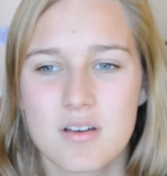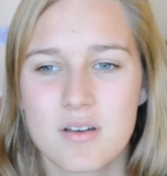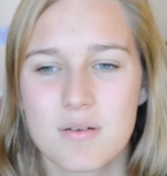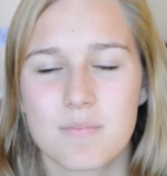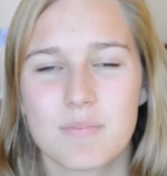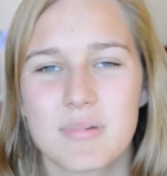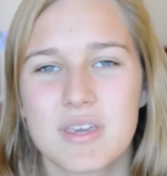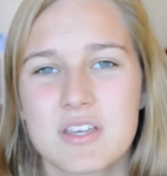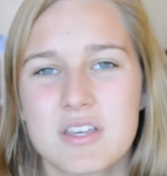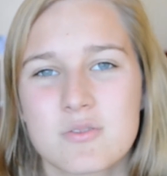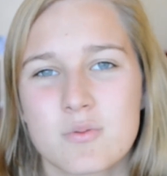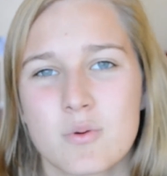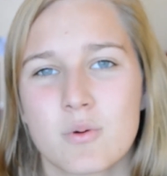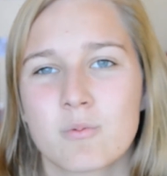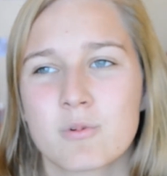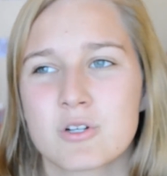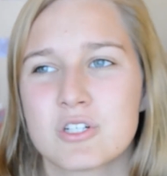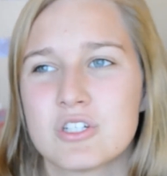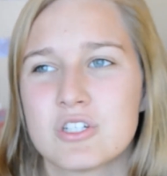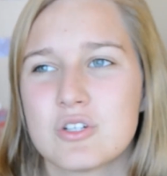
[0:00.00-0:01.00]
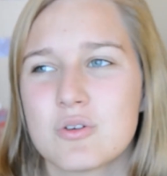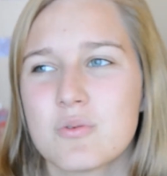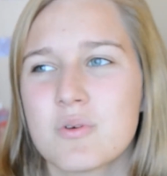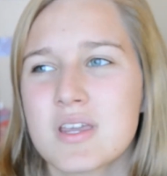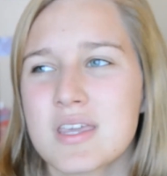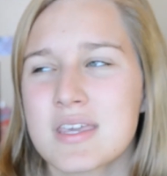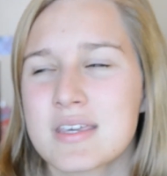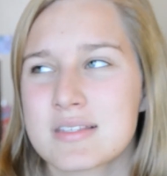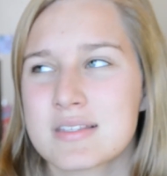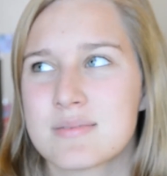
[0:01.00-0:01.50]
Because what we're
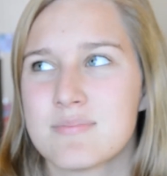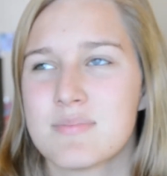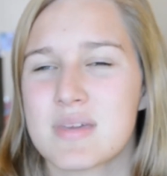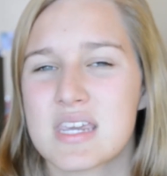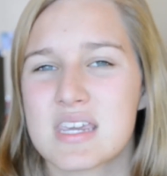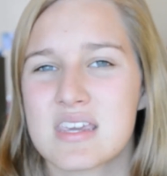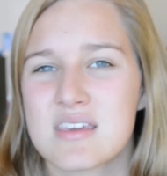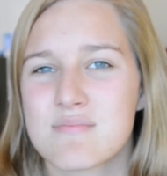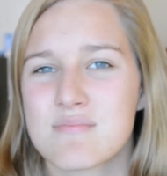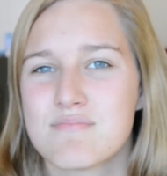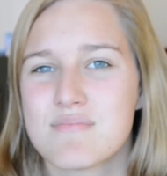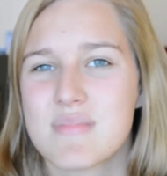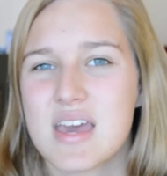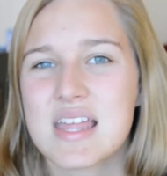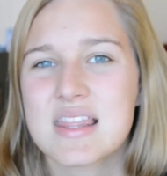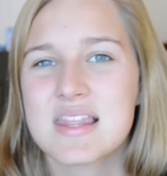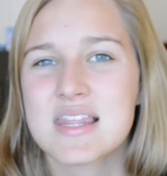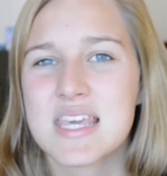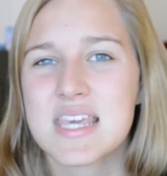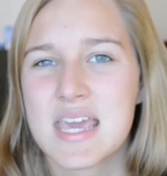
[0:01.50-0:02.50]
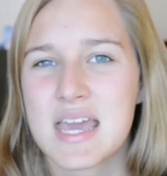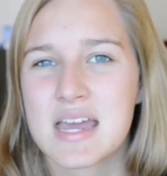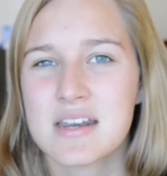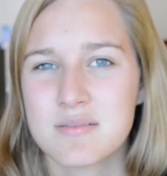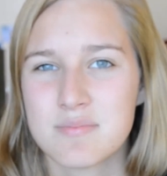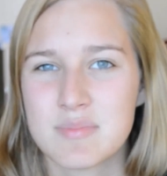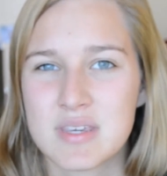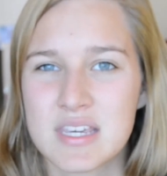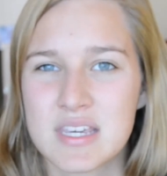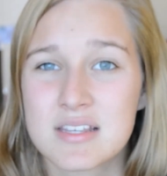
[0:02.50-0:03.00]
doing is making men the
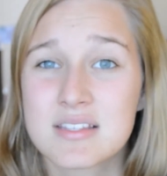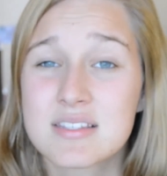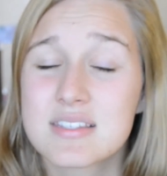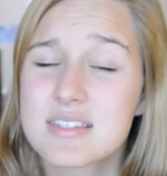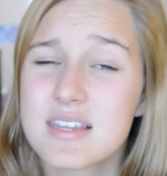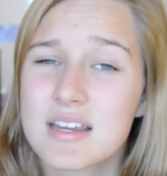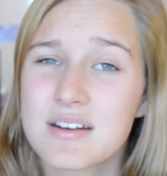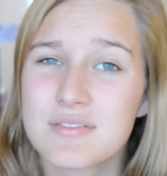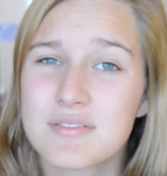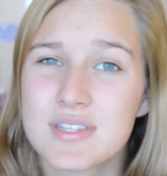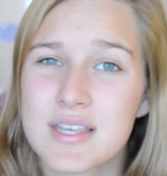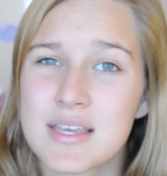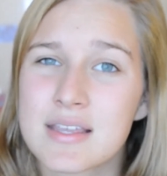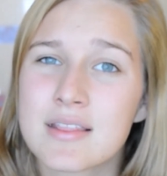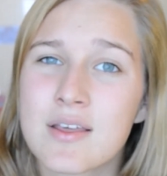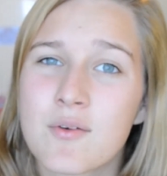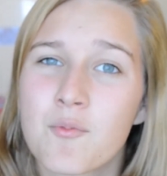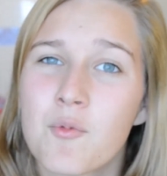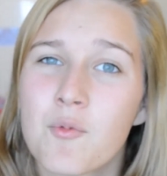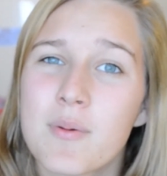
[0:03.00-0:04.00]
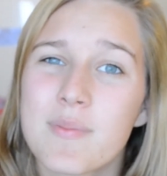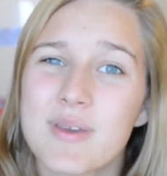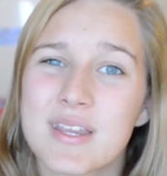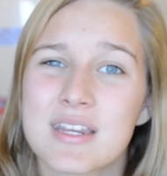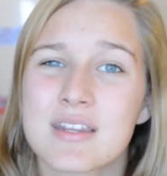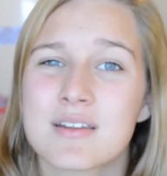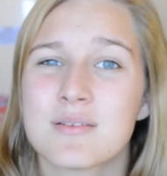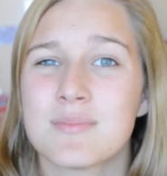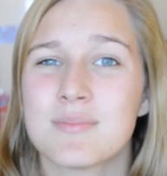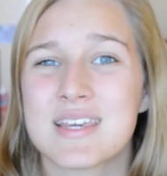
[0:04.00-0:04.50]
enemy instead of saying that women
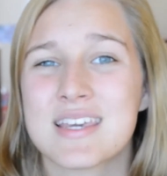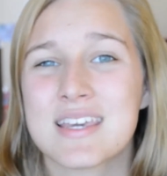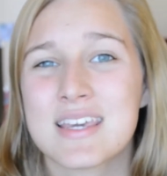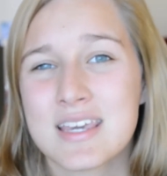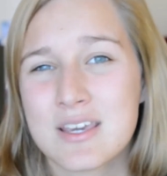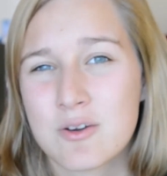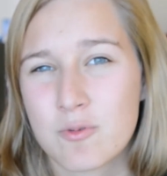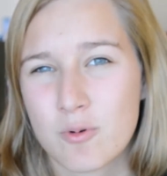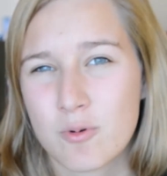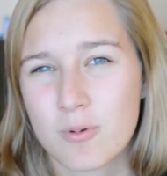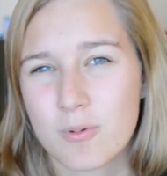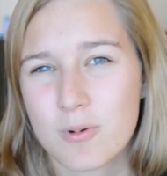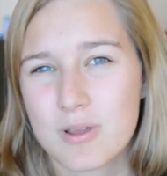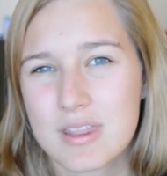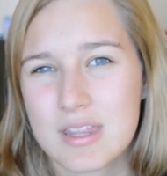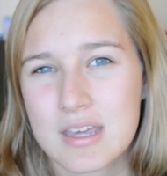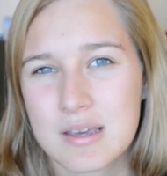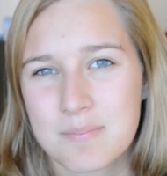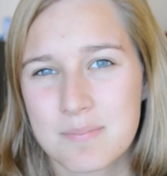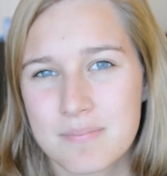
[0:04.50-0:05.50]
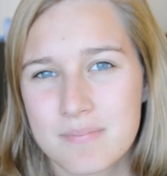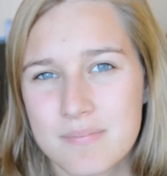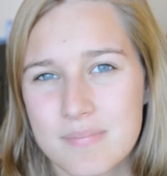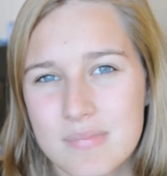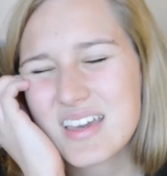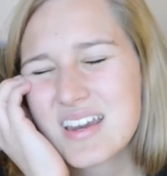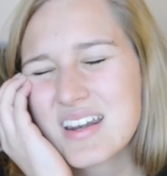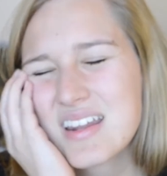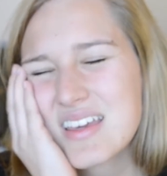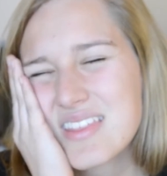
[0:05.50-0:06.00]
can be equal with them.
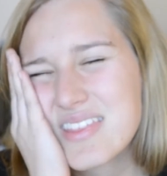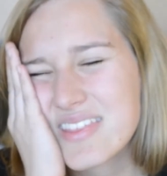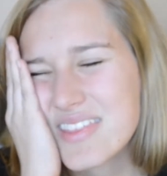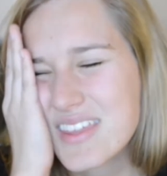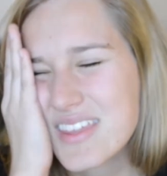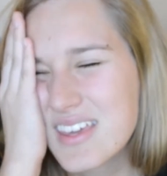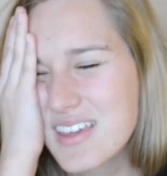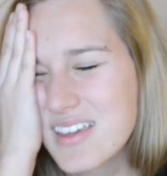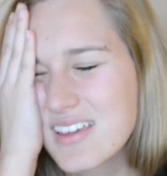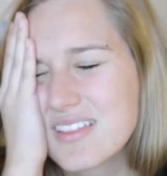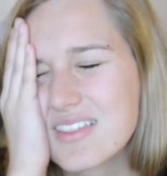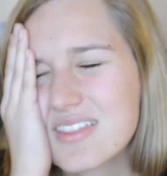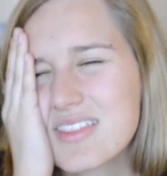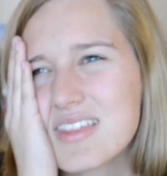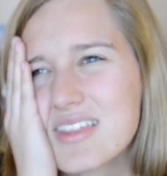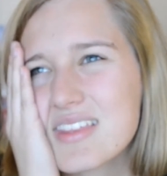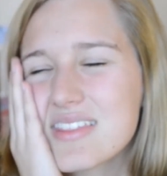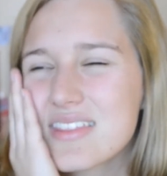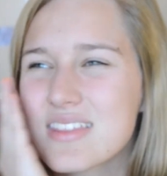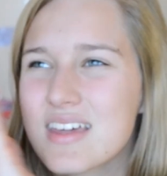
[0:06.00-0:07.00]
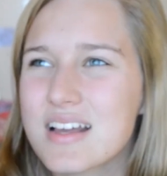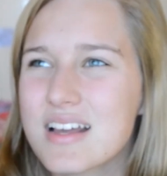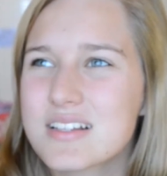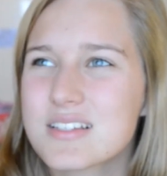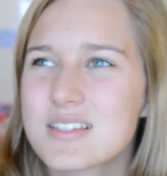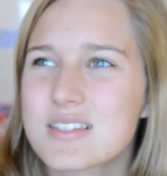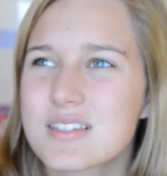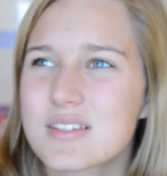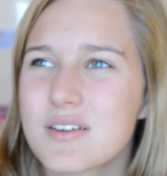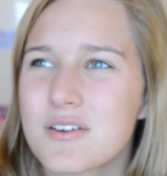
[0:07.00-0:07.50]
And I think that
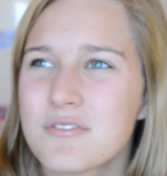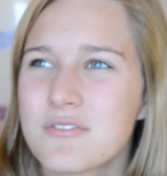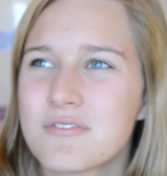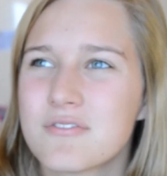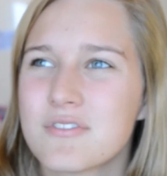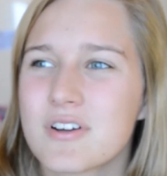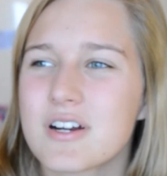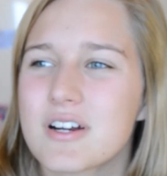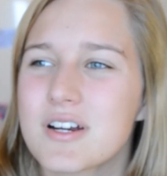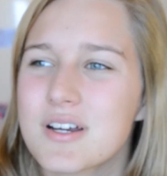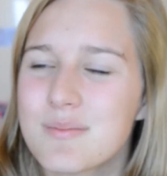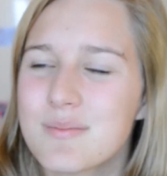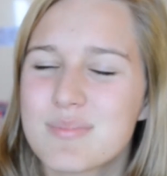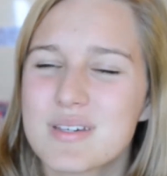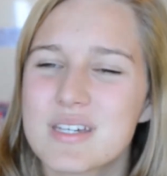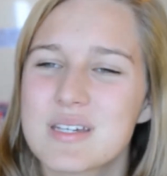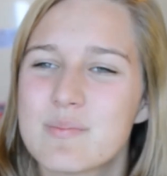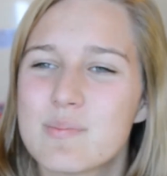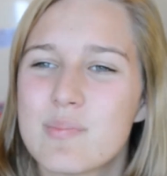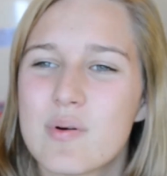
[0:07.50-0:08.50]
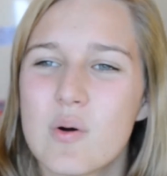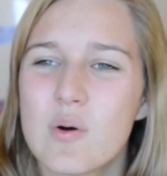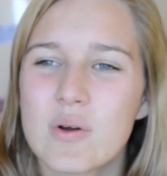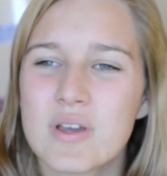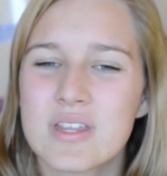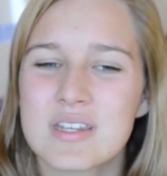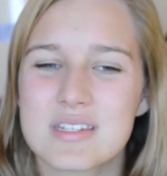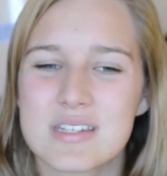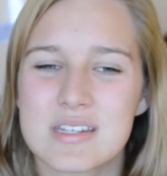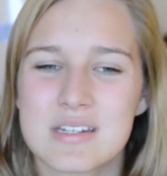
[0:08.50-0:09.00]
that's a very big
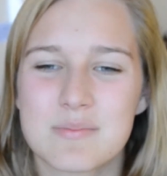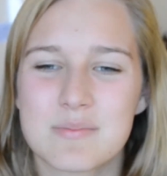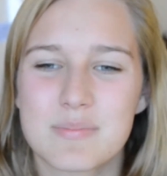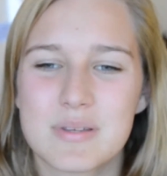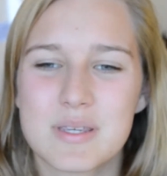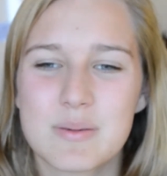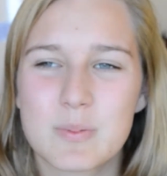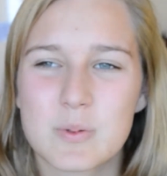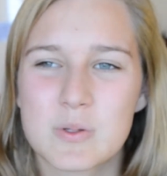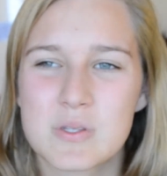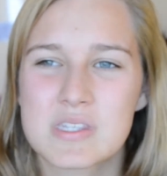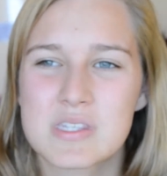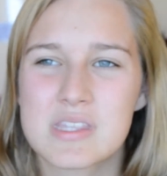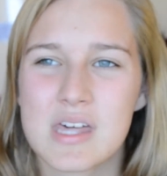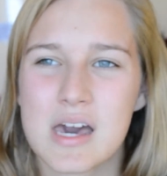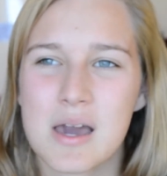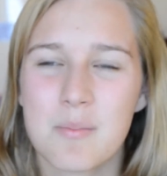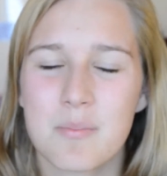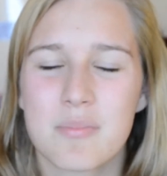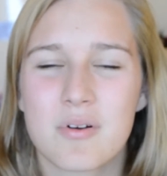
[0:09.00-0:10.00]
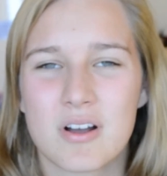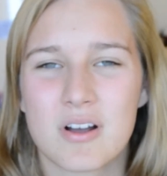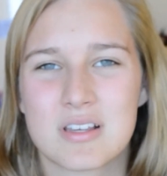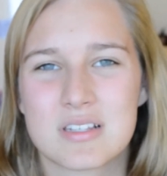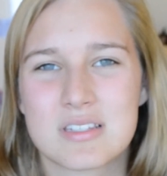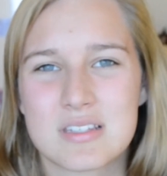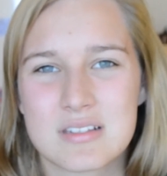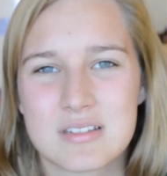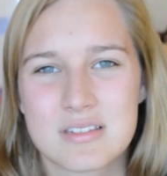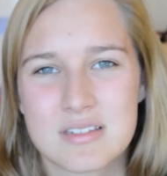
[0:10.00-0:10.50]
point in people's thought
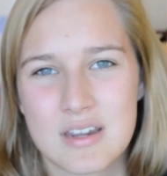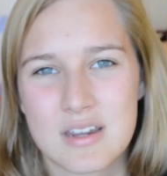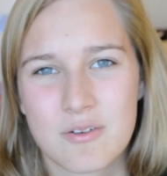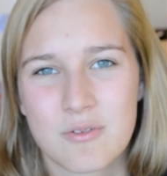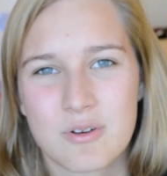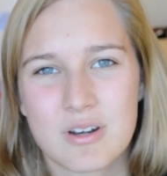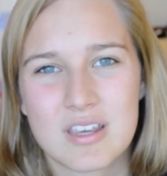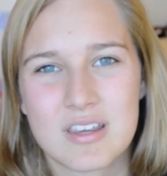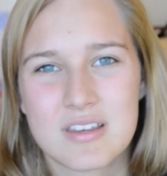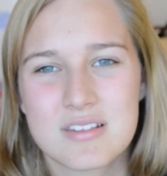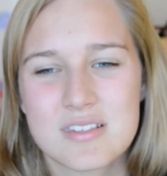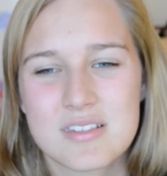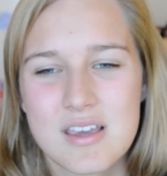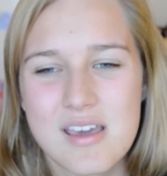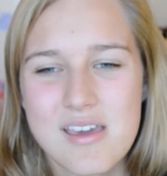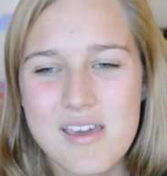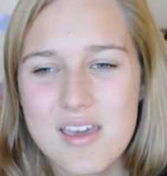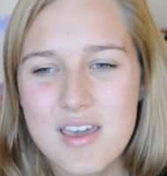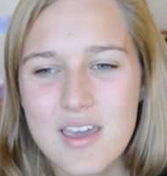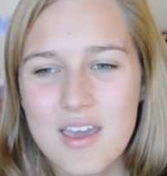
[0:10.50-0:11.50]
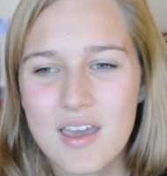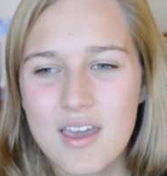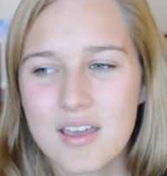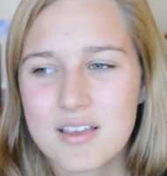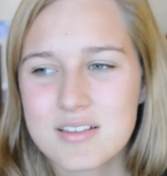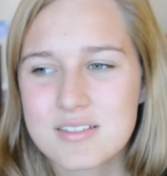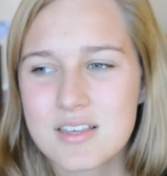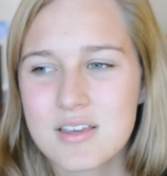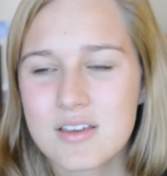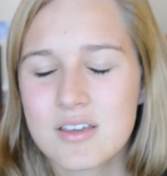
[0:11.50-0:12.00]
process nowadays,
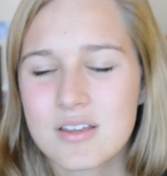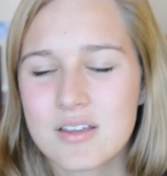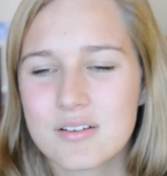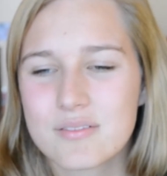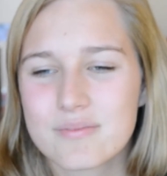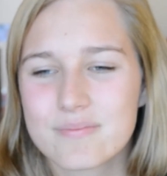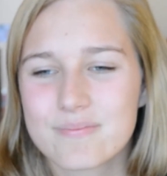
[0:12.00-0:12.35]
is that